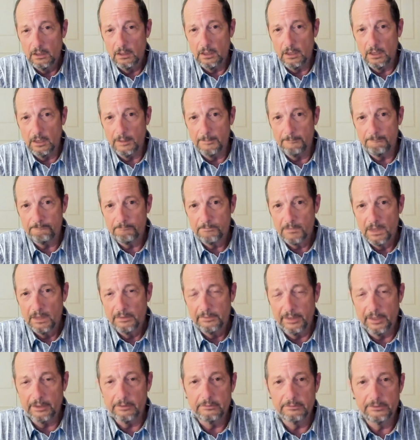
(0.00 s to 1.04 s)
um,
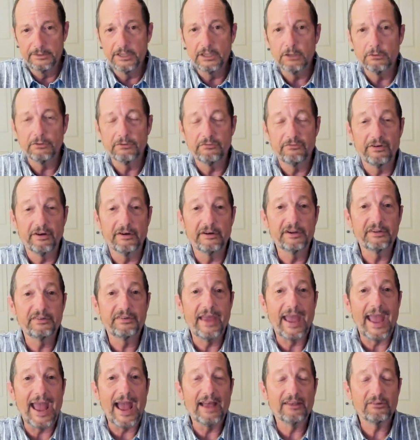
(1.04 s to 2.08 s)
that deal with
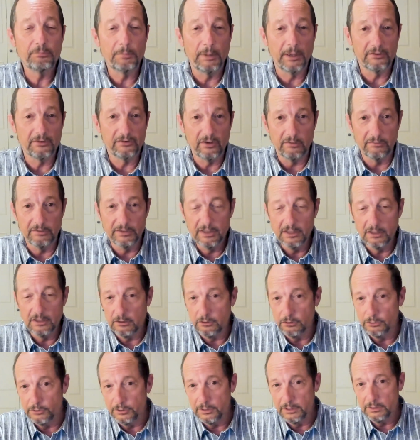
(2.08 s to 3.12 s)
various aspects of it,
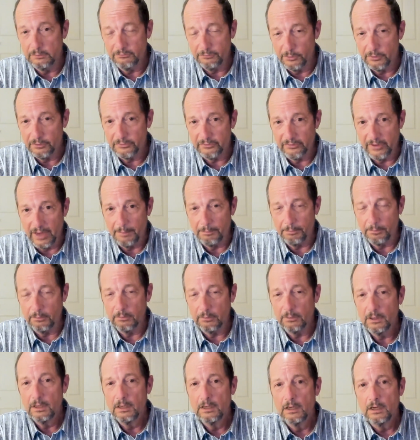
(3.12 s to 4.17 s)
including, for
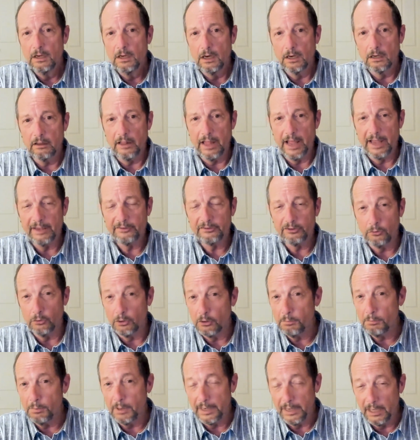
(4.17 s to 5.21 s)
example, a classic
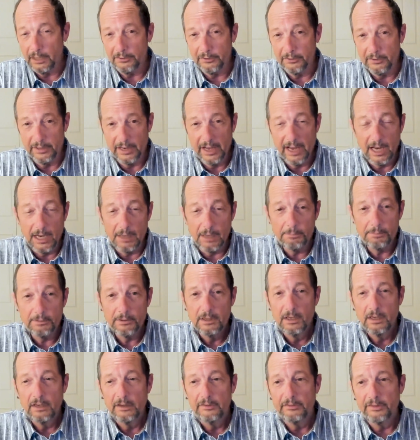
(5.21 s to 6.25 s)
work by Eldon Epp
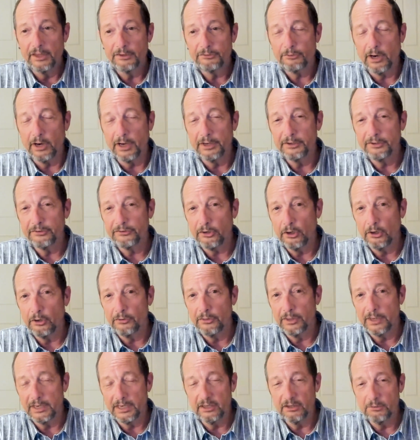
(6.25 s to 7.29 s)
that tried to show
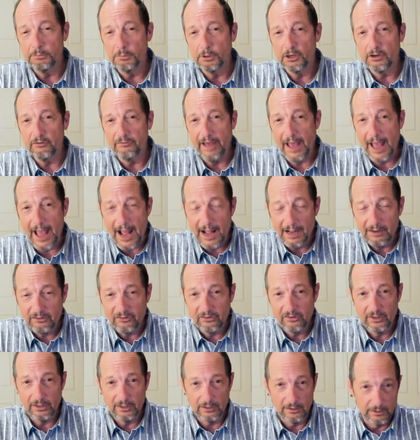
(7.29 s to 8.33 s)
that in the Book of
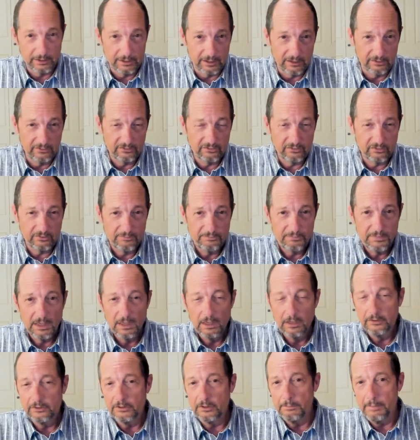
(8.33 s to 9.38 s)
Acts, at least,
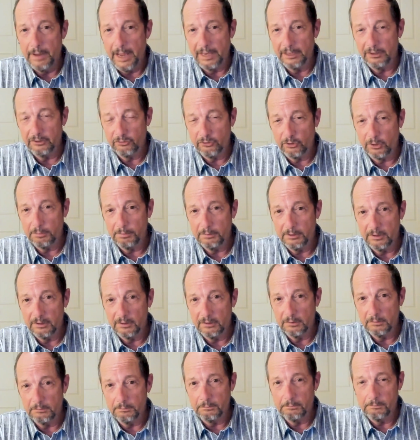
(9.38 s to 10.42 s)
the manuscript
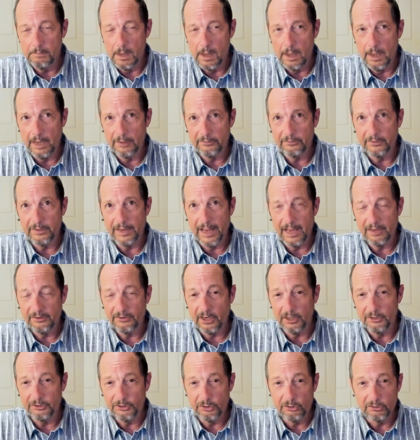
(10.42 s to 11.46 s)
has an
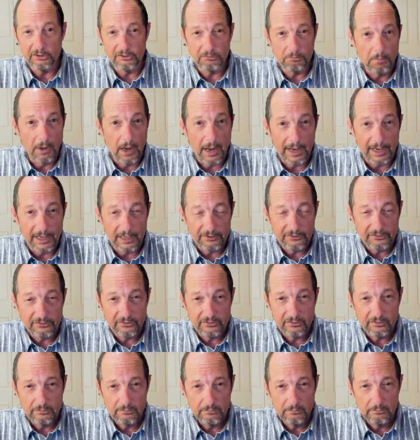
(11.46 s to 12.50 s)
anti-Jewish
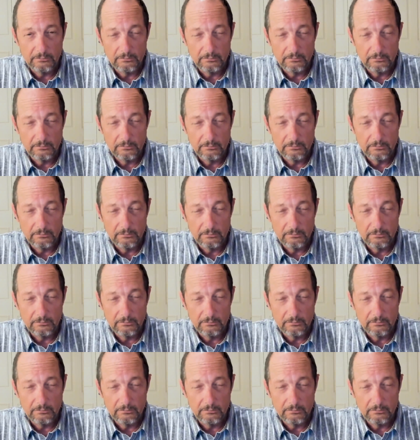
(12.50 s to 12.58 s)
bias,